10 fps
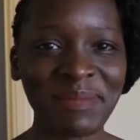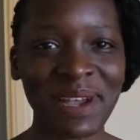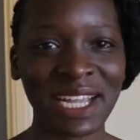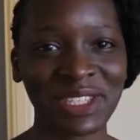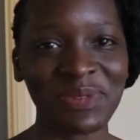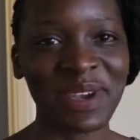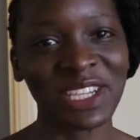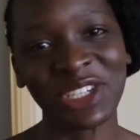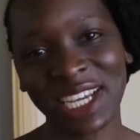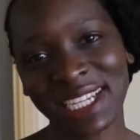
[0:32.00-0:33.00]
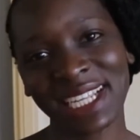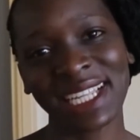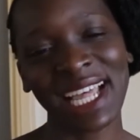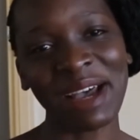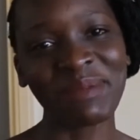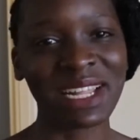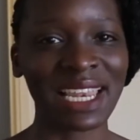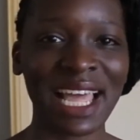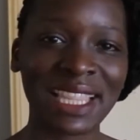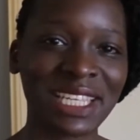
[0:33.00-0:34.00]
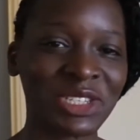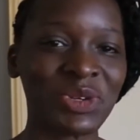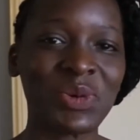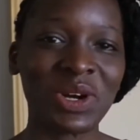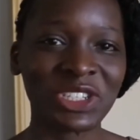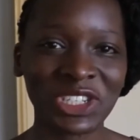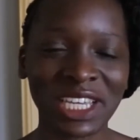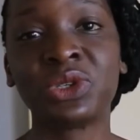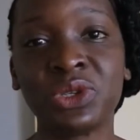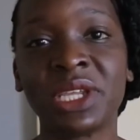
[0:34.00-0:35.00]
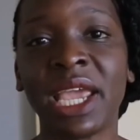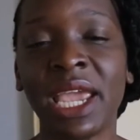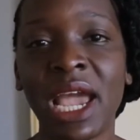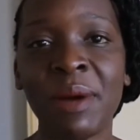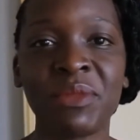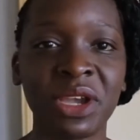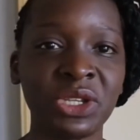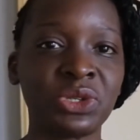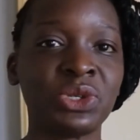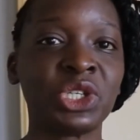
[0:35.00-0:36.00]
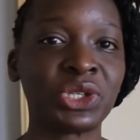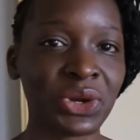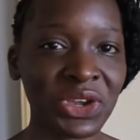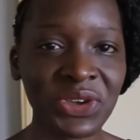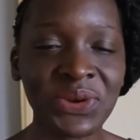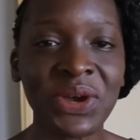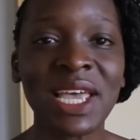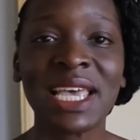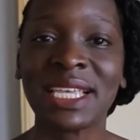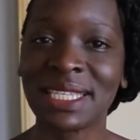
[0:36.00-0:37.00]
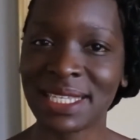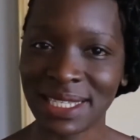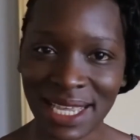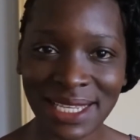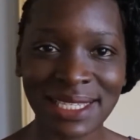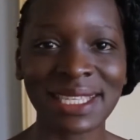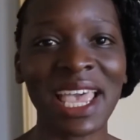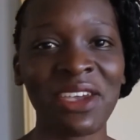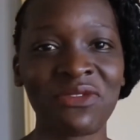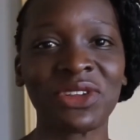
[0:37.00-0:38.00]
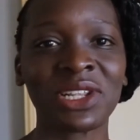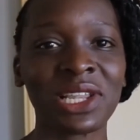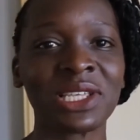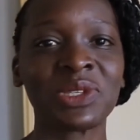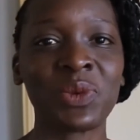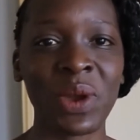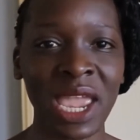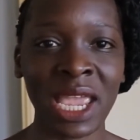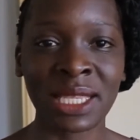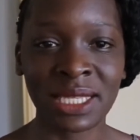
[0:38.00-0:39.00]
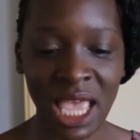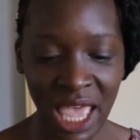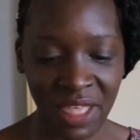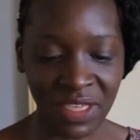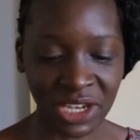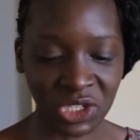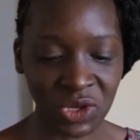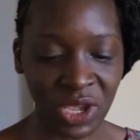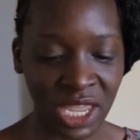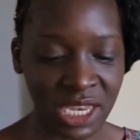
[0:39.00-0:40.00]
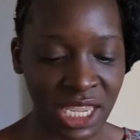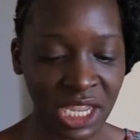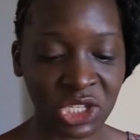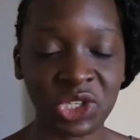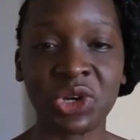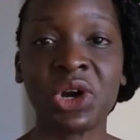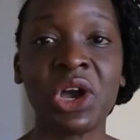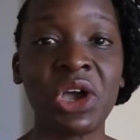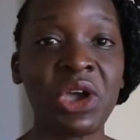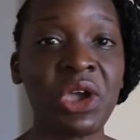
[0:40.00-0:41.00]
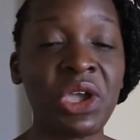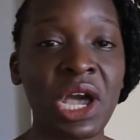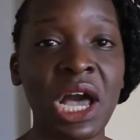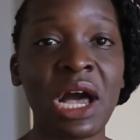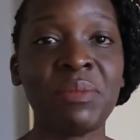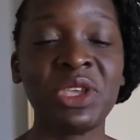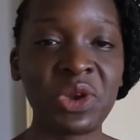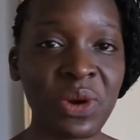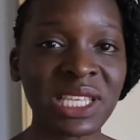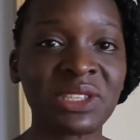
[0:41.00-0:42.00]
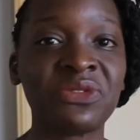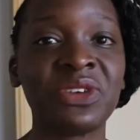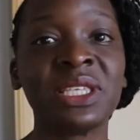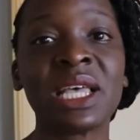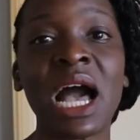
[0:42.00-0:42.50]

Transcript: back to my channel. I'm glad that you're watching. Today I'm going to show you 6 effortless ways that you can get your US visa